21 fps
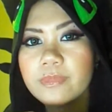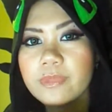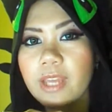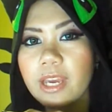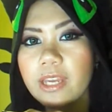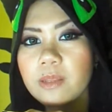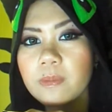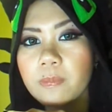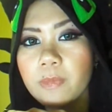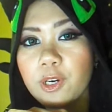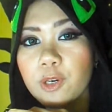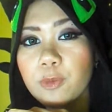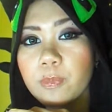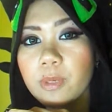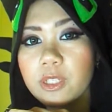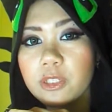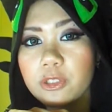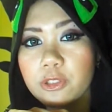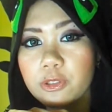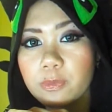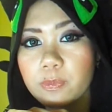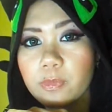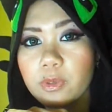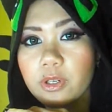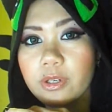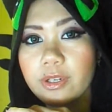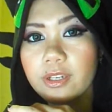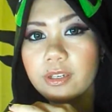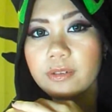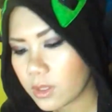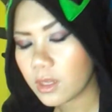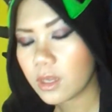Nightmare Balloon
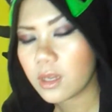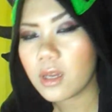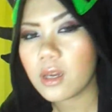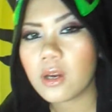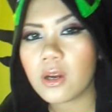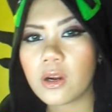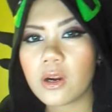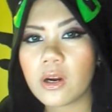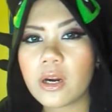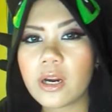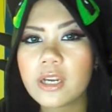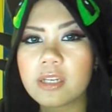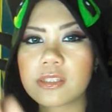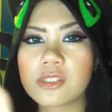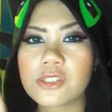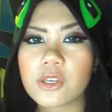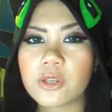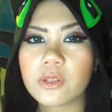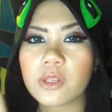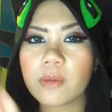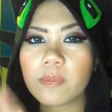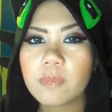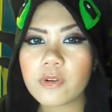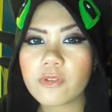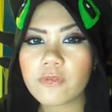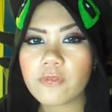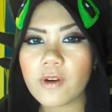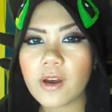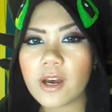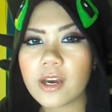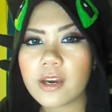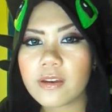Boy. Alright, so number
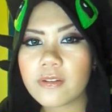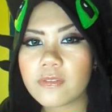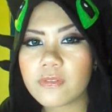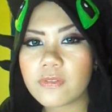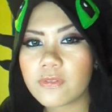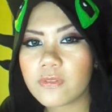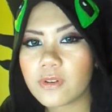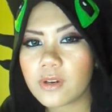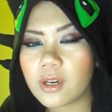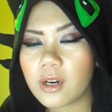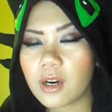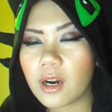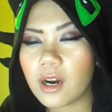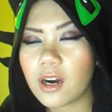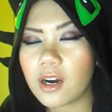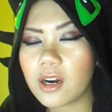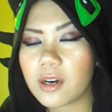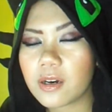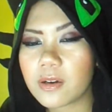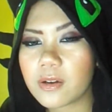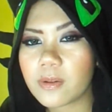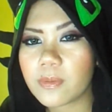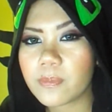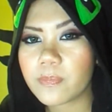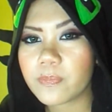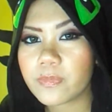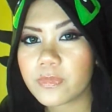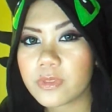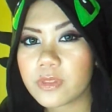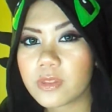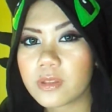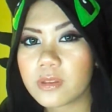five, uh,
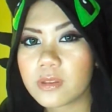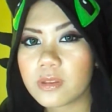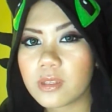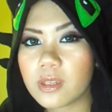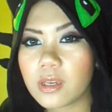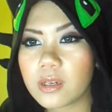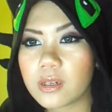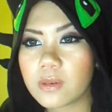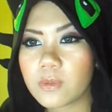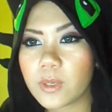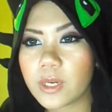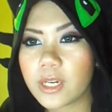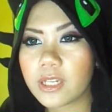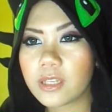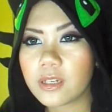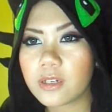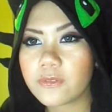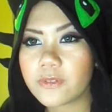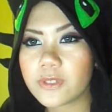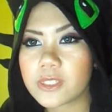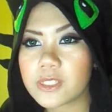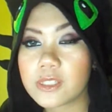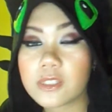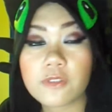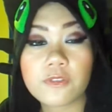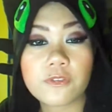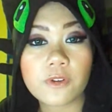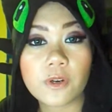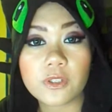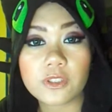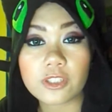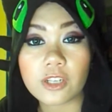what I love is the
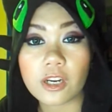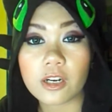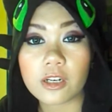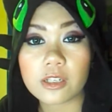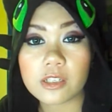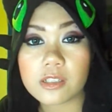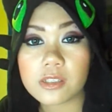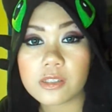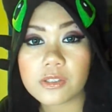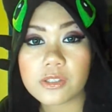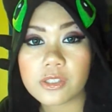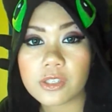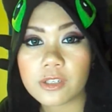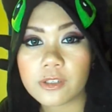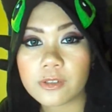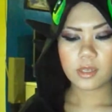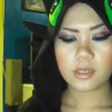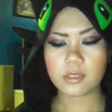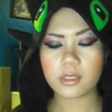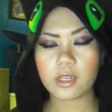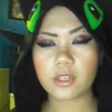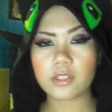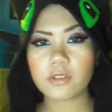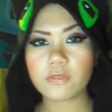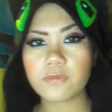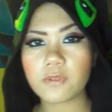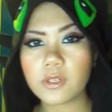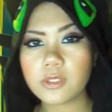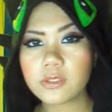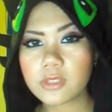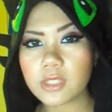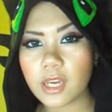phone calls. Now the
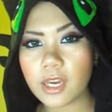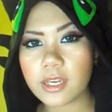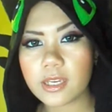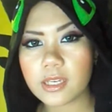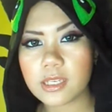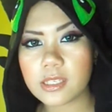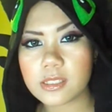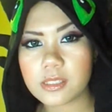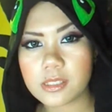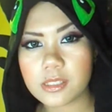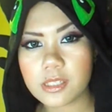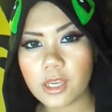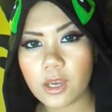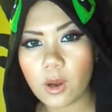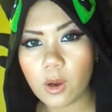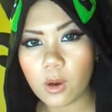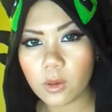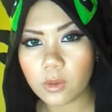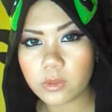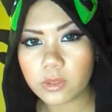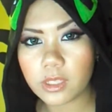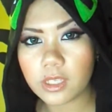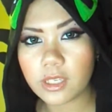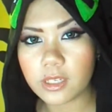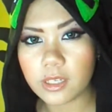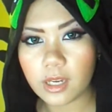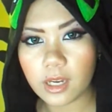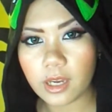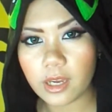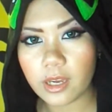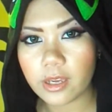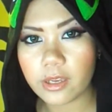phone guy is the only
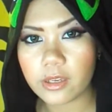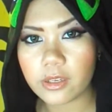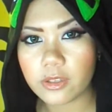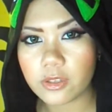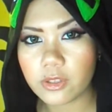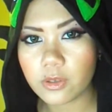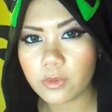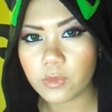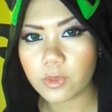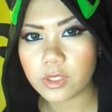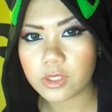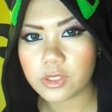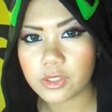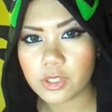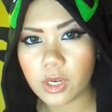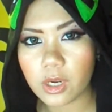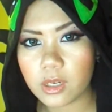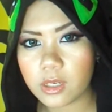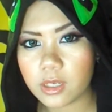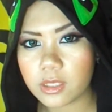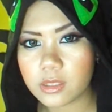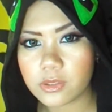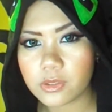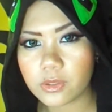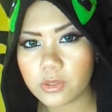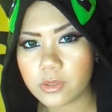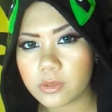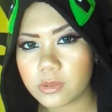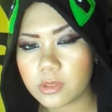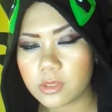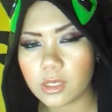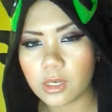guy you were talking to
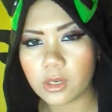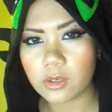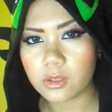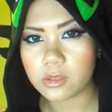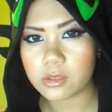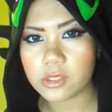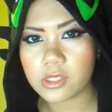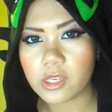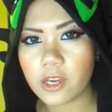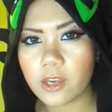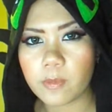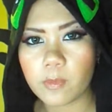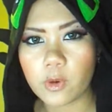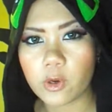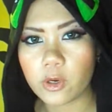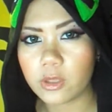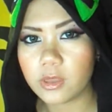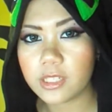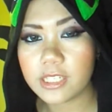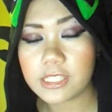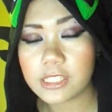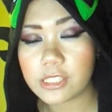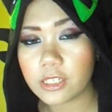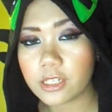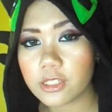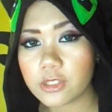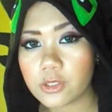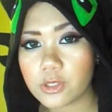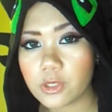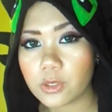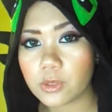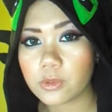the whole time, or
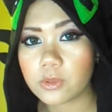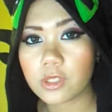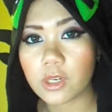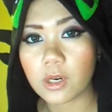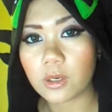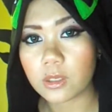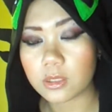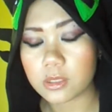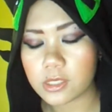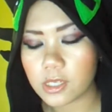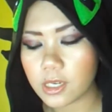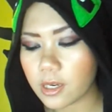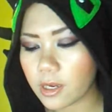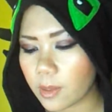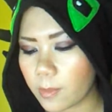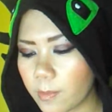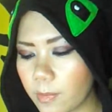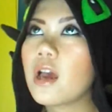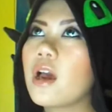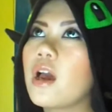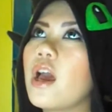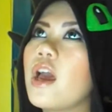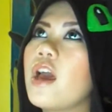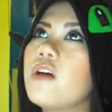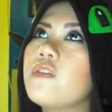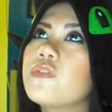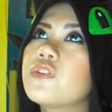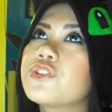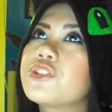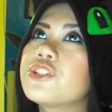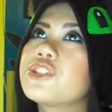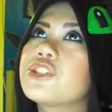listening to the whole time,
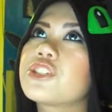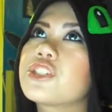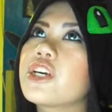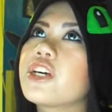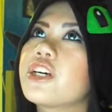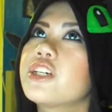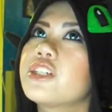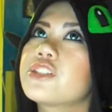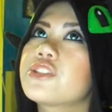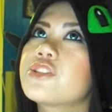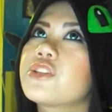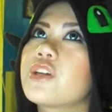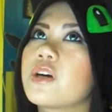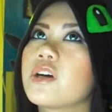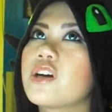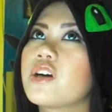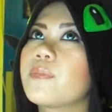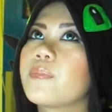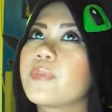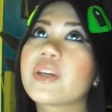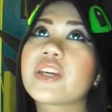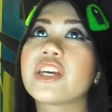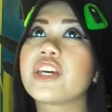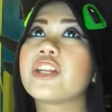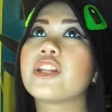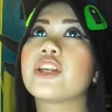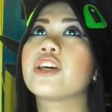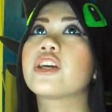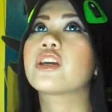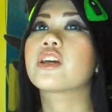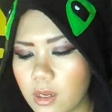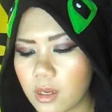ever since the
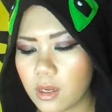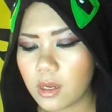beginning.